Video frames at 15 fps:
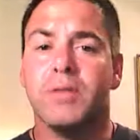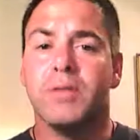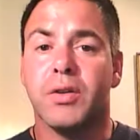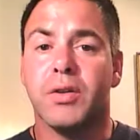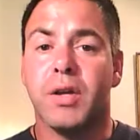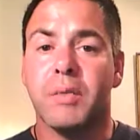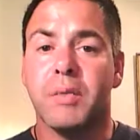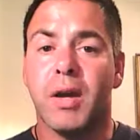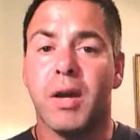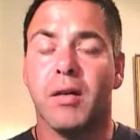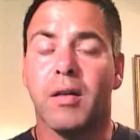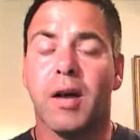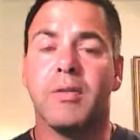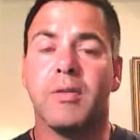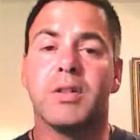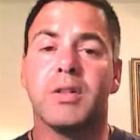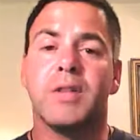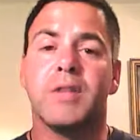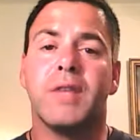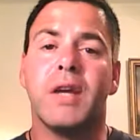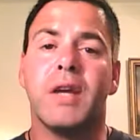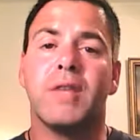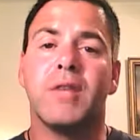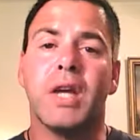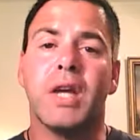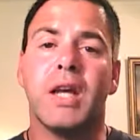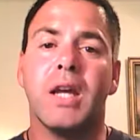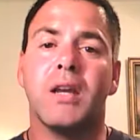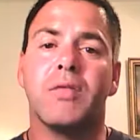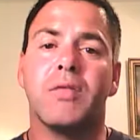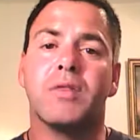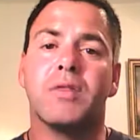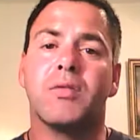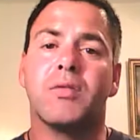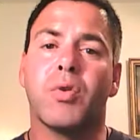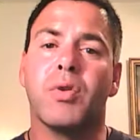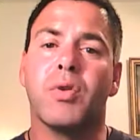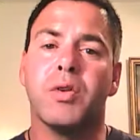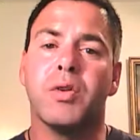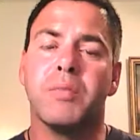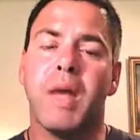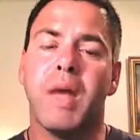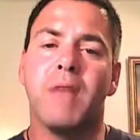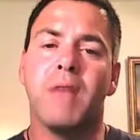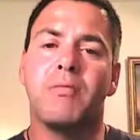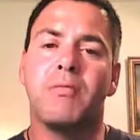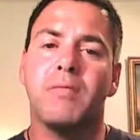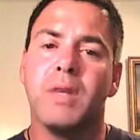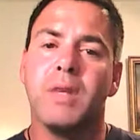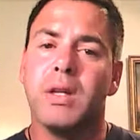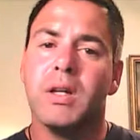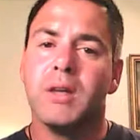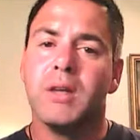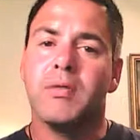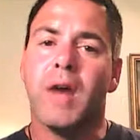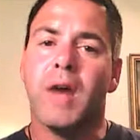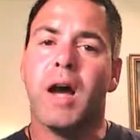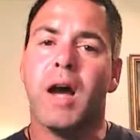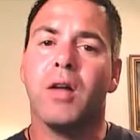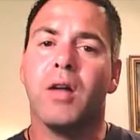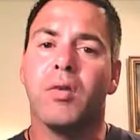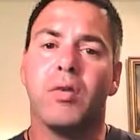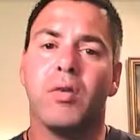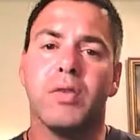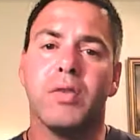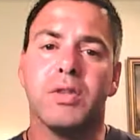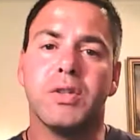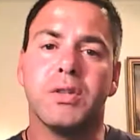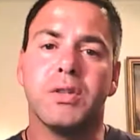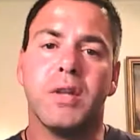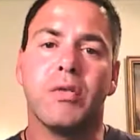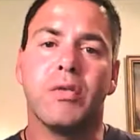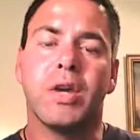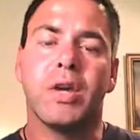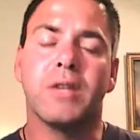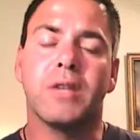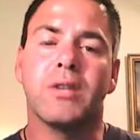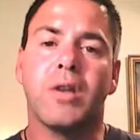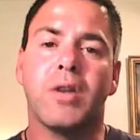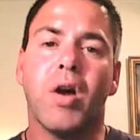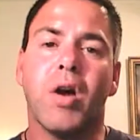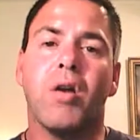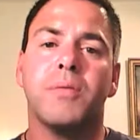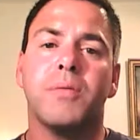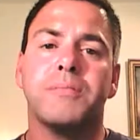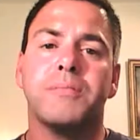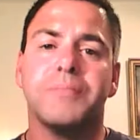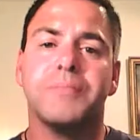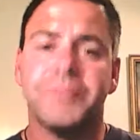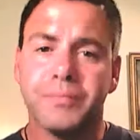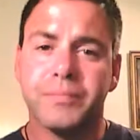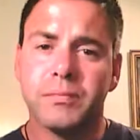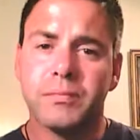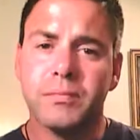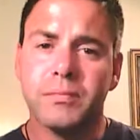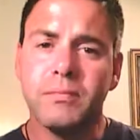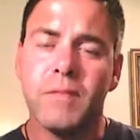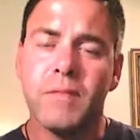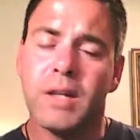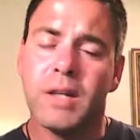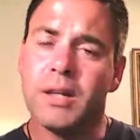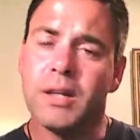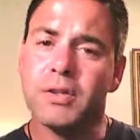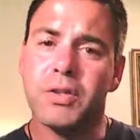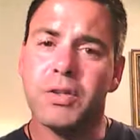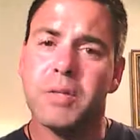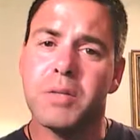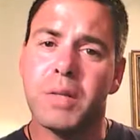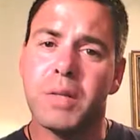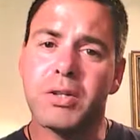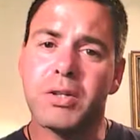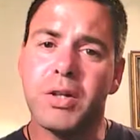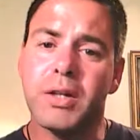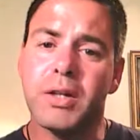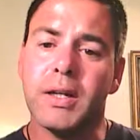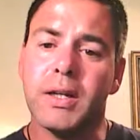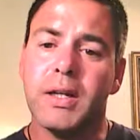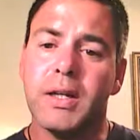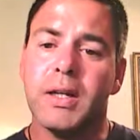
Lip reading: your email. Obviously, if they never get it, if it's thrown in the spam file or if it just never gets there at all, it doesn't do you much good.